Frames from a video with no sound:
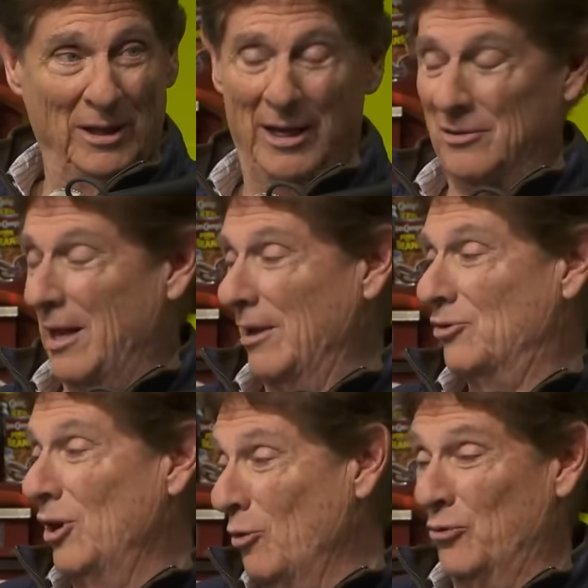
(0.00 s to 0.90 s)
It's got
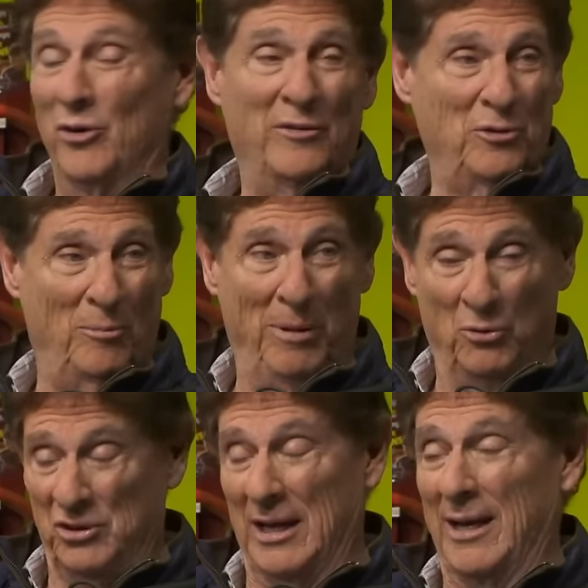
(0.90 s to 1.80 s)
snow drifts on
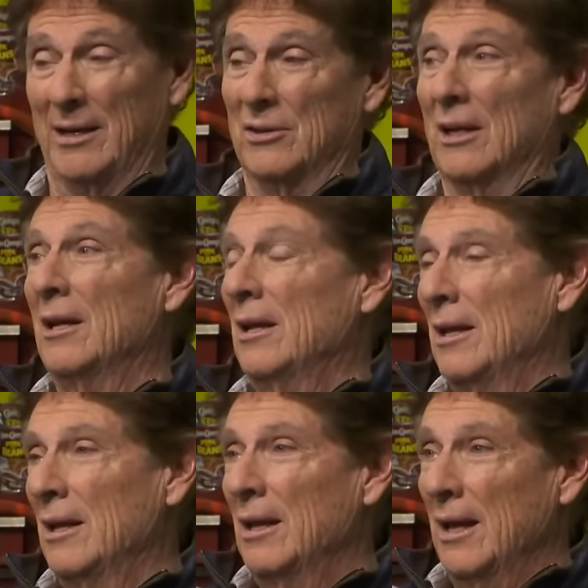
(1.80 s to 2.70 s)
both sides,
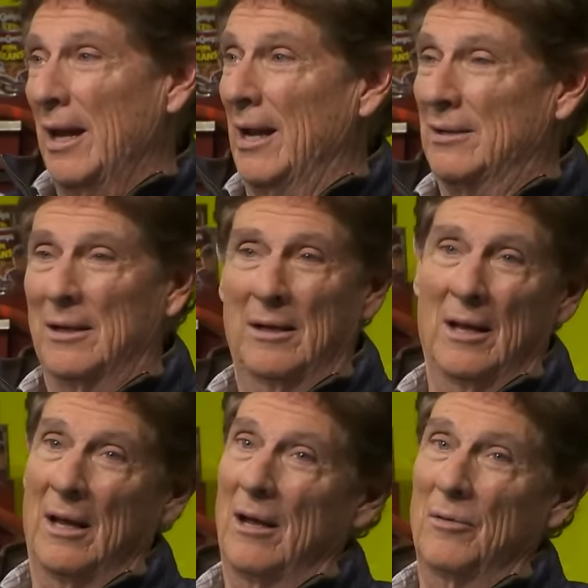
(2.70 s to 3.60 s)
and I said,
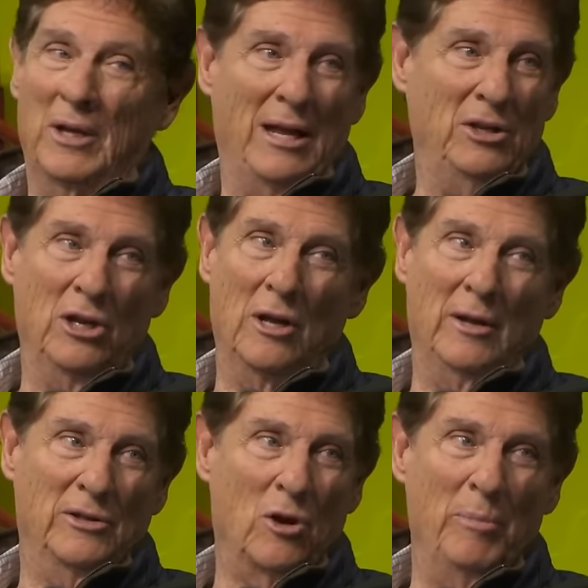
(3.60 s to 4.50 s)
"No, uh, you,
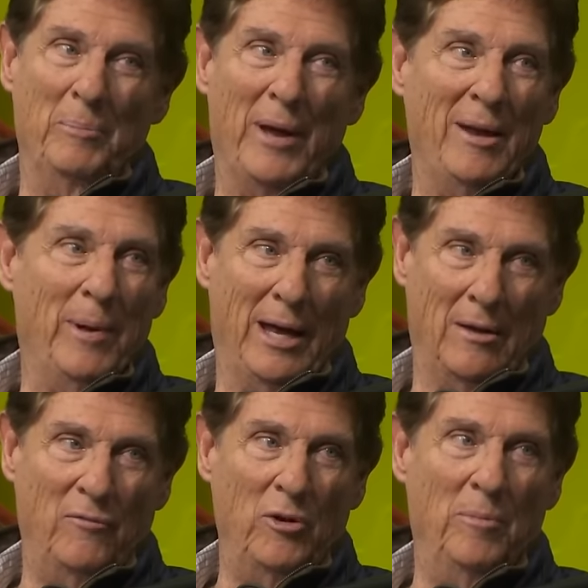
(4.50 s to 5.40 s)
it's gonna be
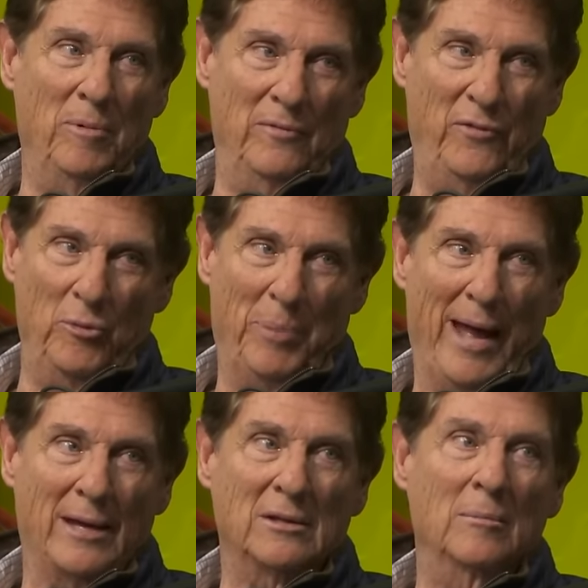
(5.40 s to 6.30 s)
payback if you if you
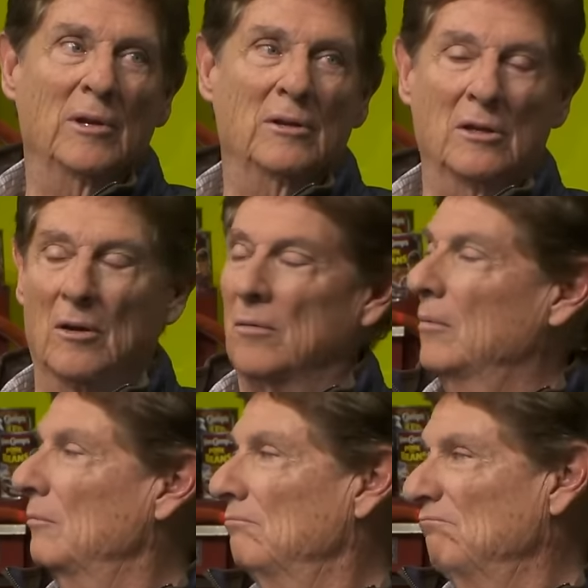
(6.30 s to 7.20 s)
pass him." And so
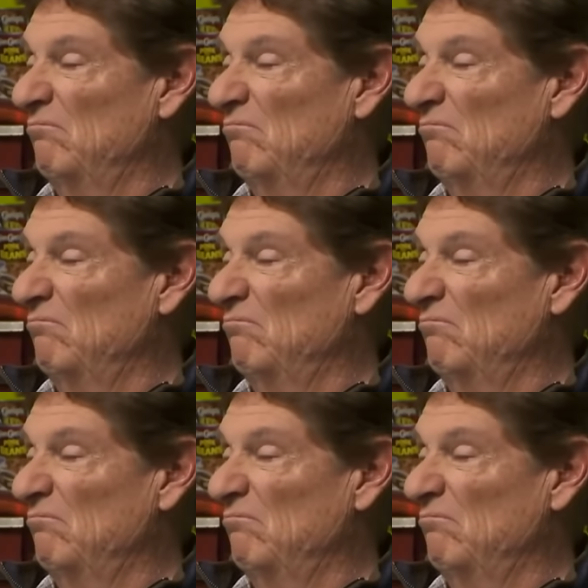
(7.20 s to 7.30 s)
yeah.